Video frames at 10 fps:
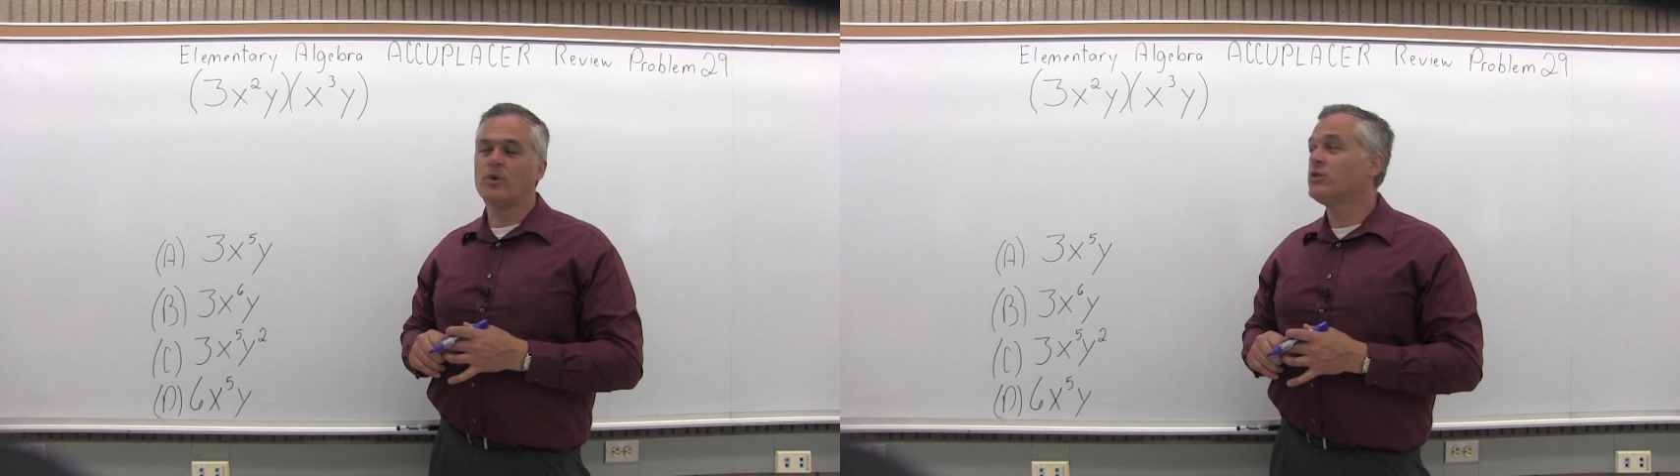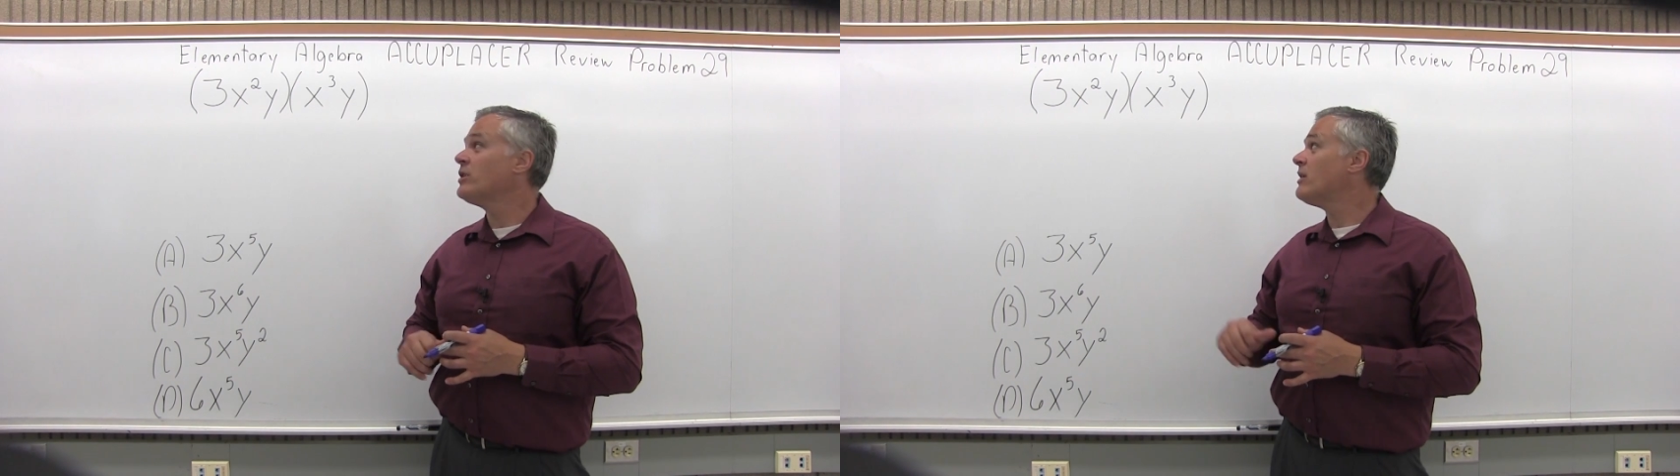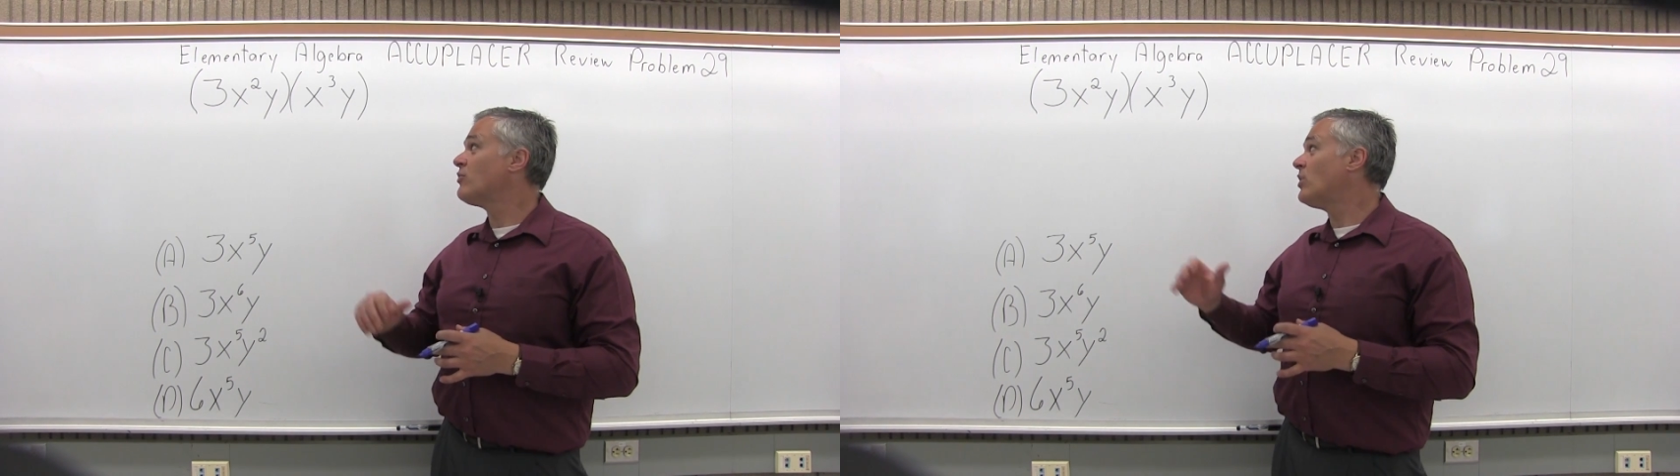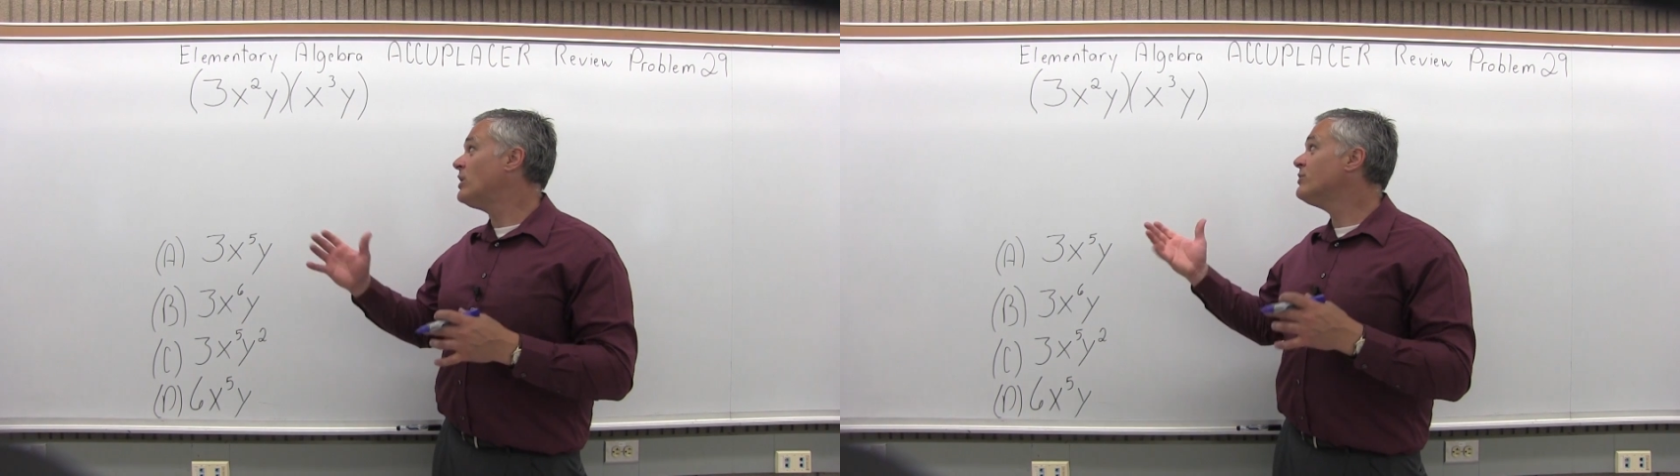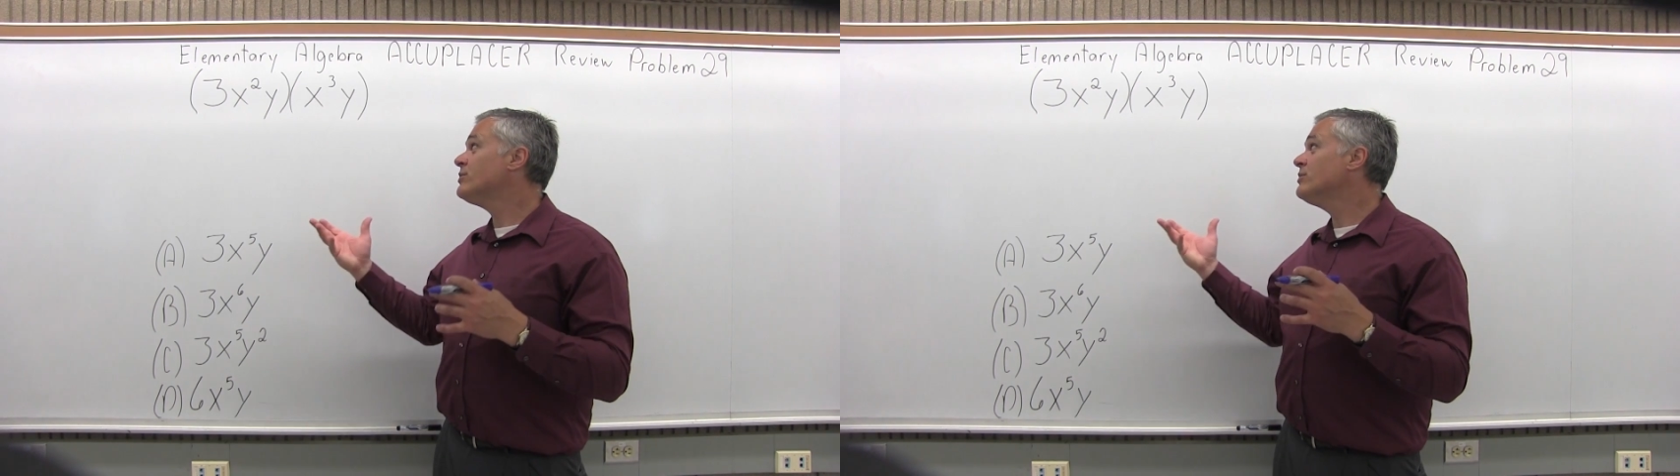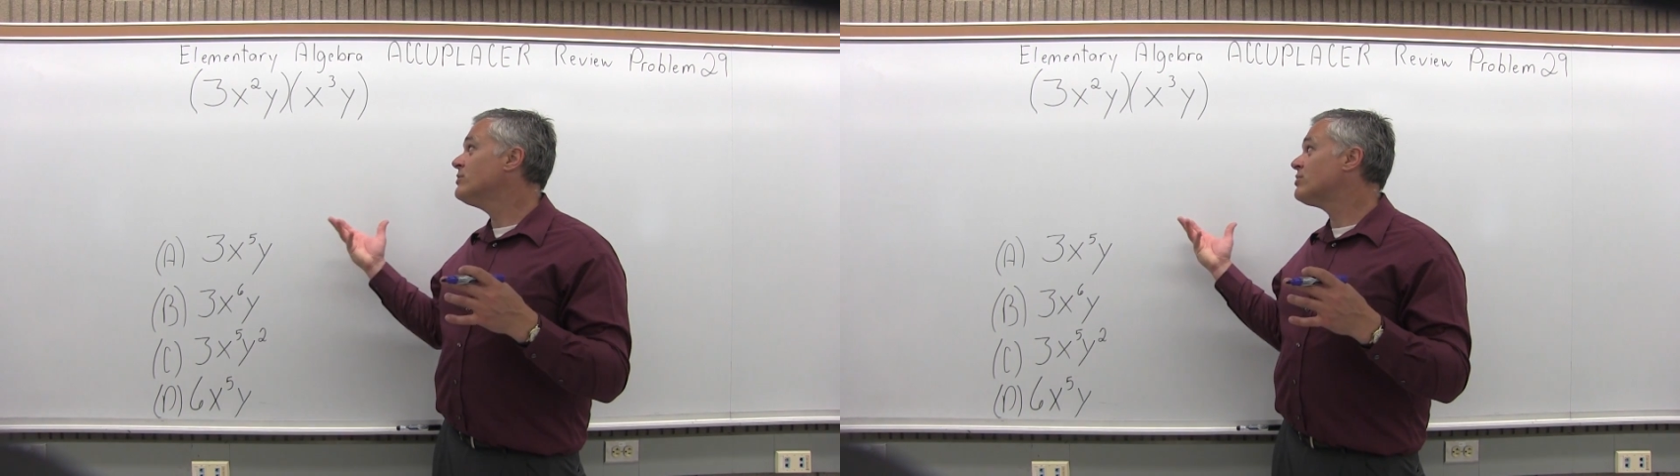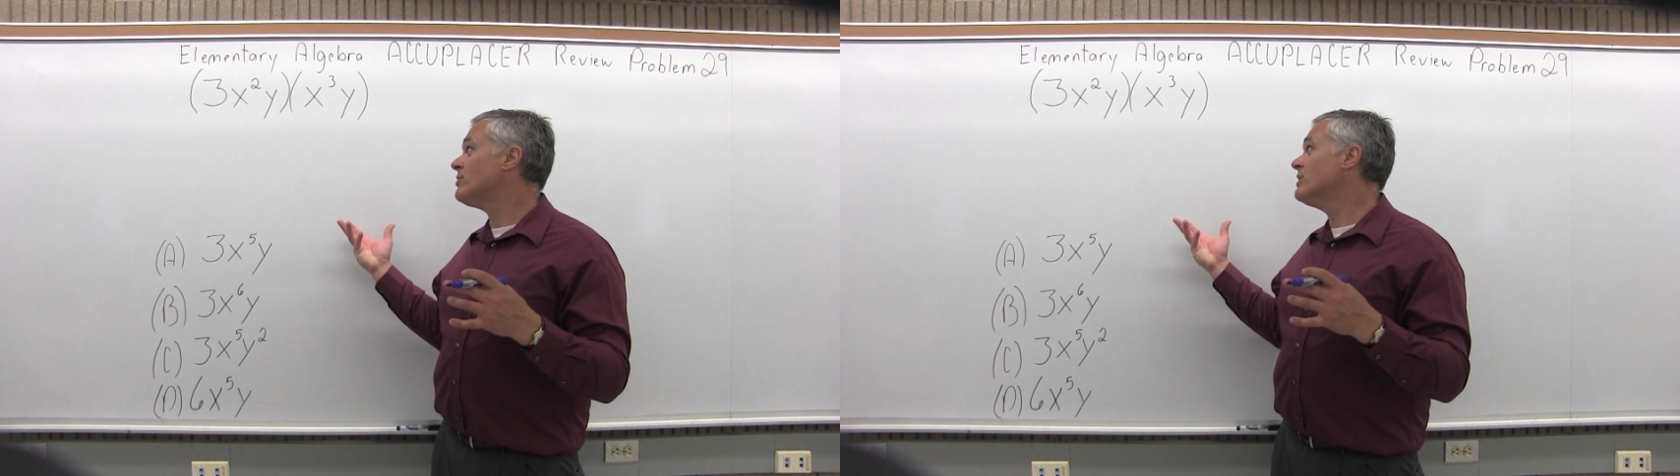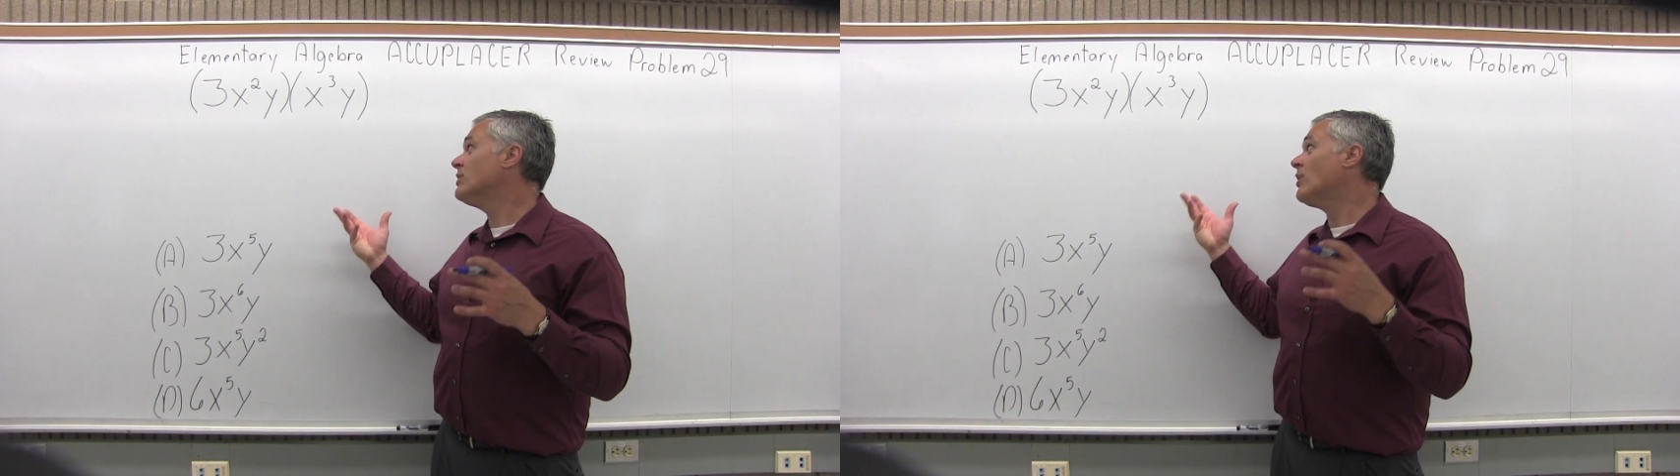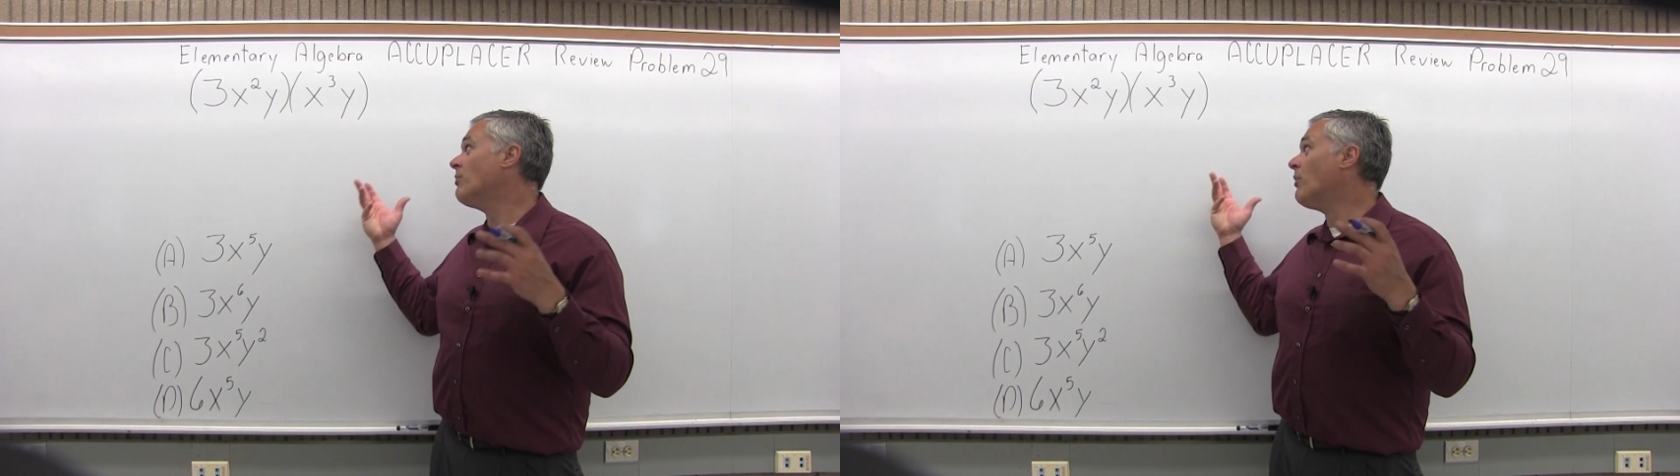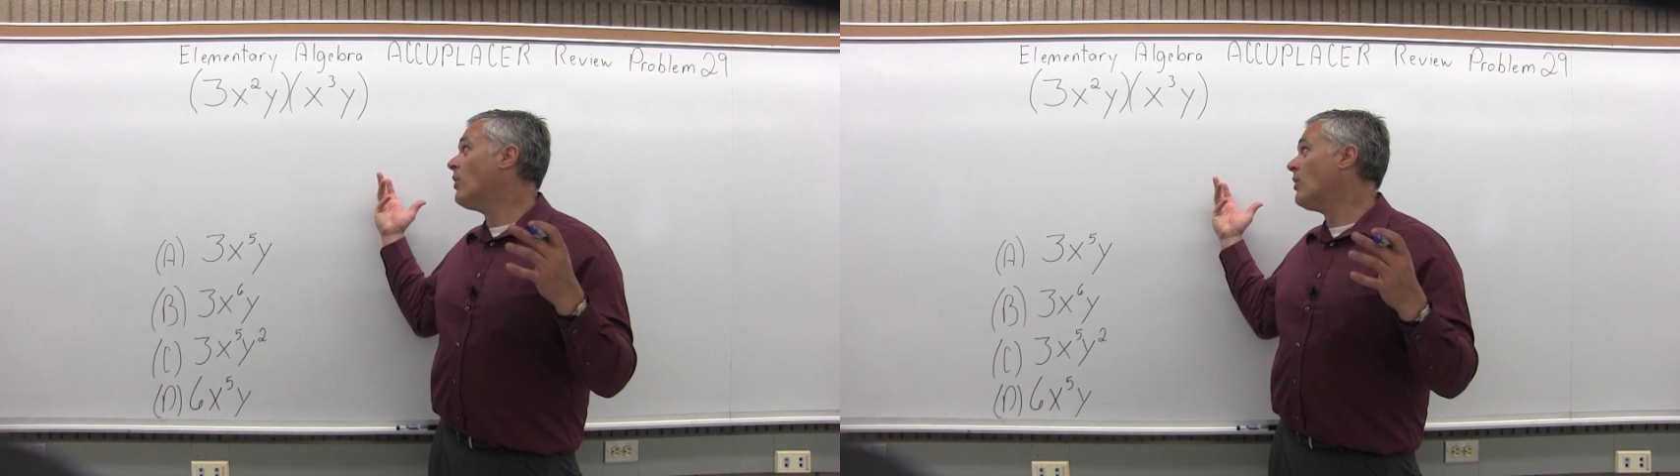whether you have one, two, three, or
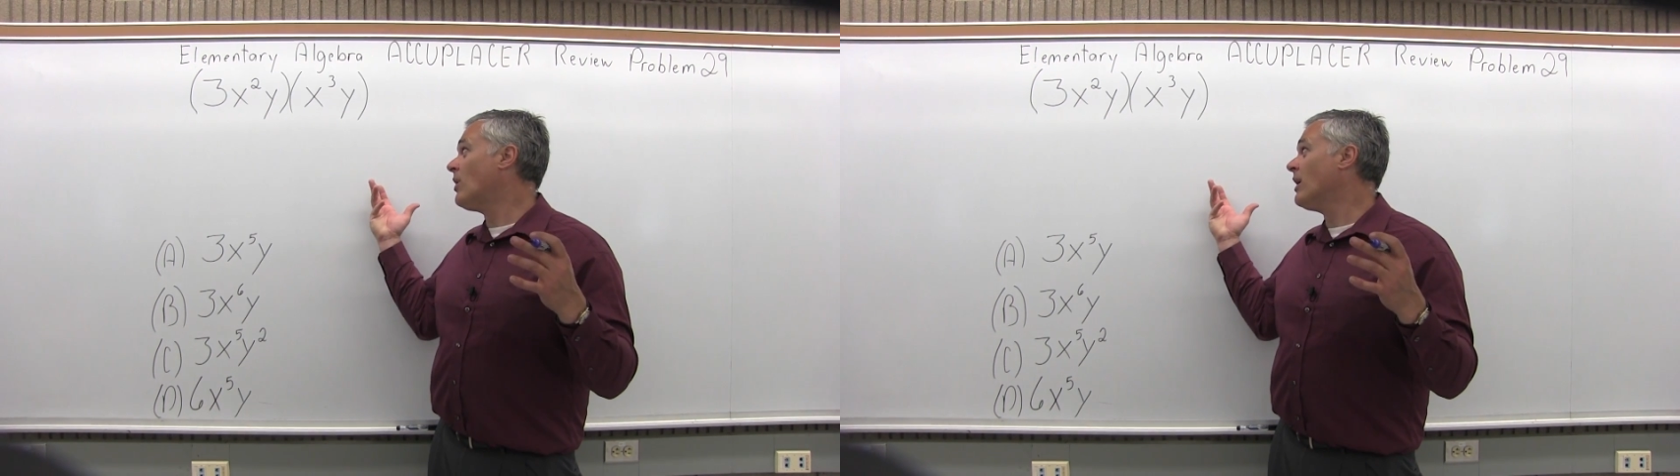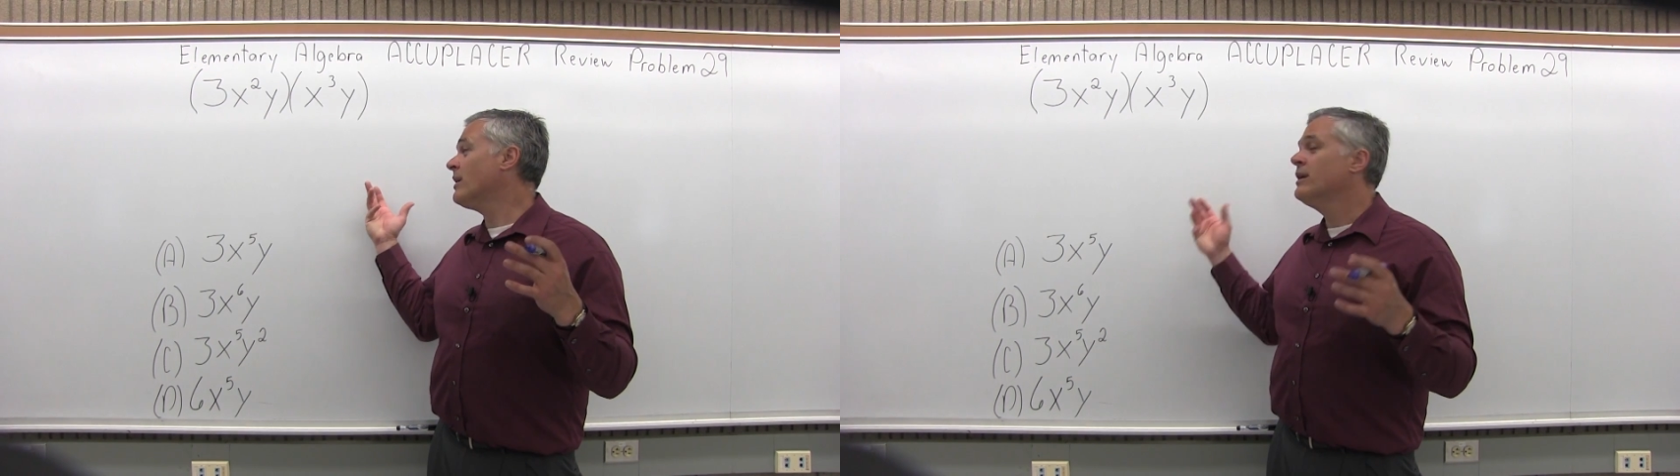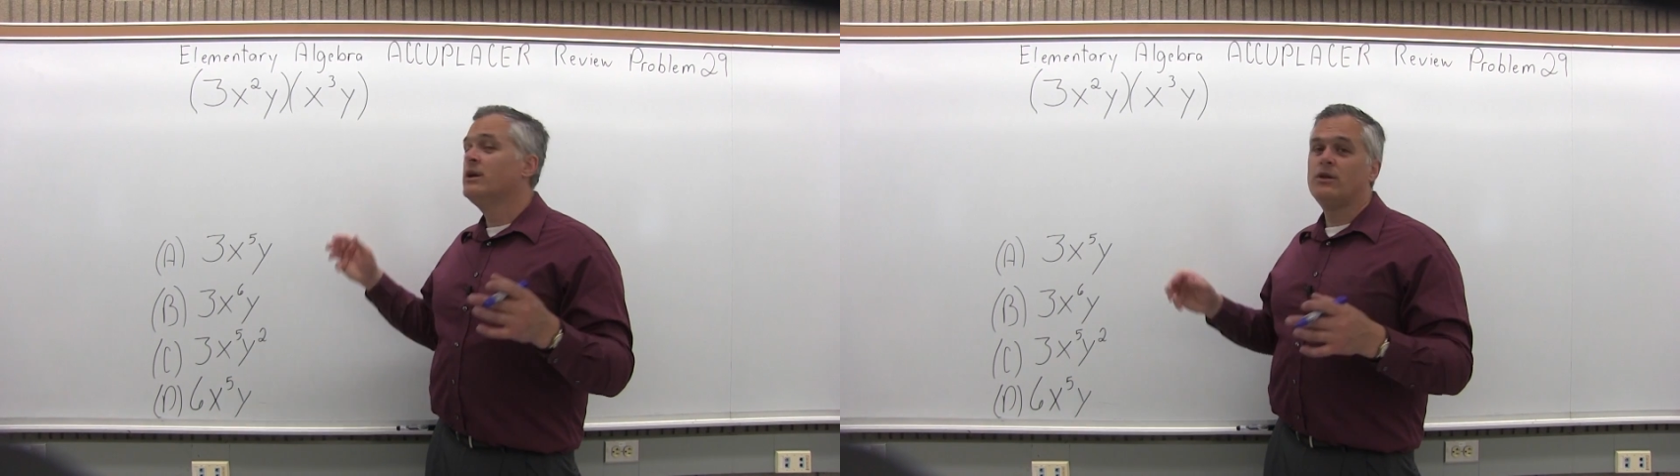more,